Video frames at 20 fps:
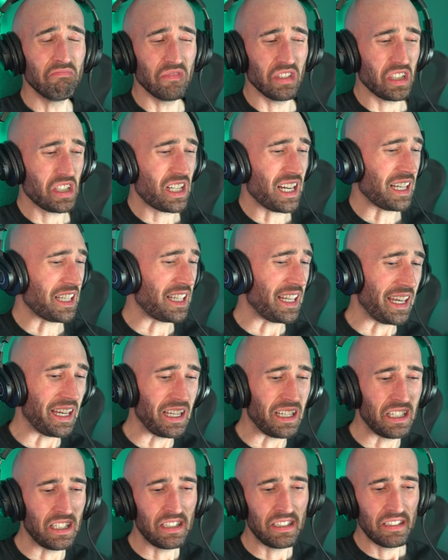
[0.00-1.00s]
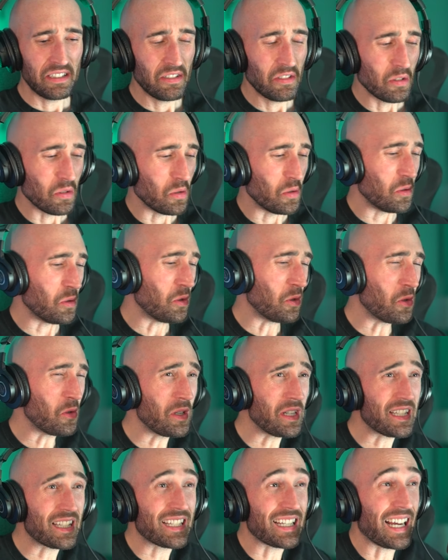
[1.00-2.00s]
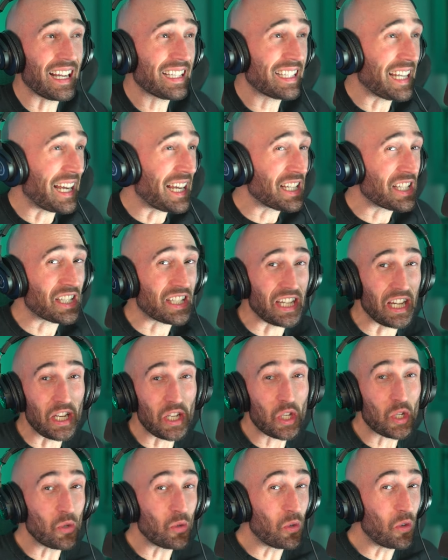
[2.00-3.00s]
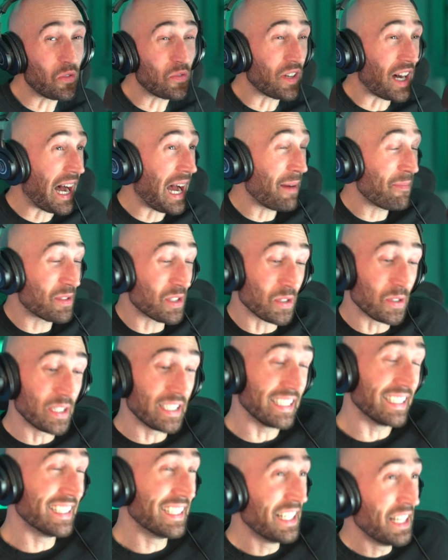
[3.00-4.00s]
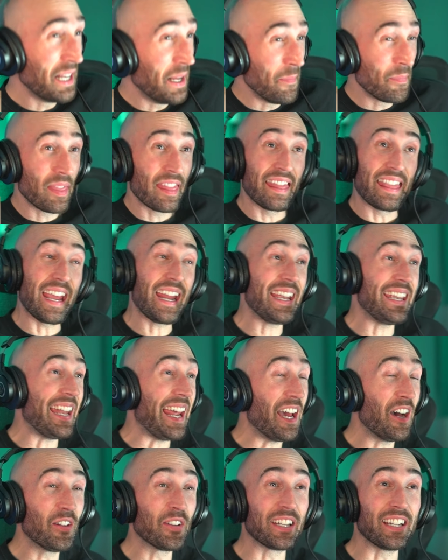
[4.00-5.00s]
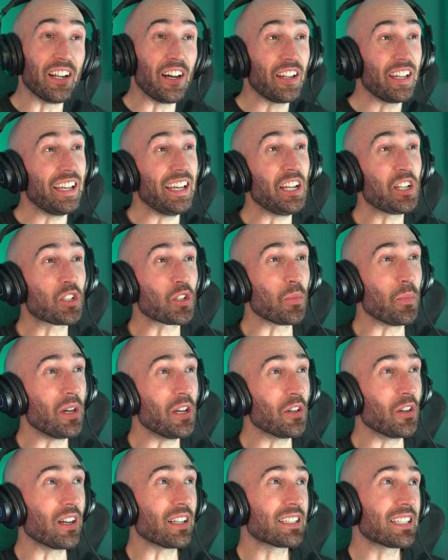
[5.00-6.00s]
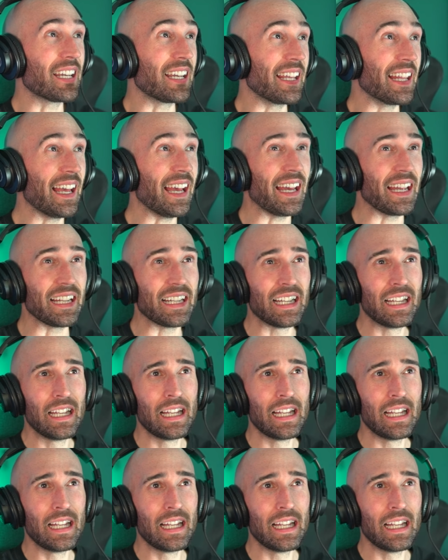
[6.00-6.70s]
It's got that. Ooh, it's got that sensual vibe to it. They nailed it on the instrumental, I'll tell you that.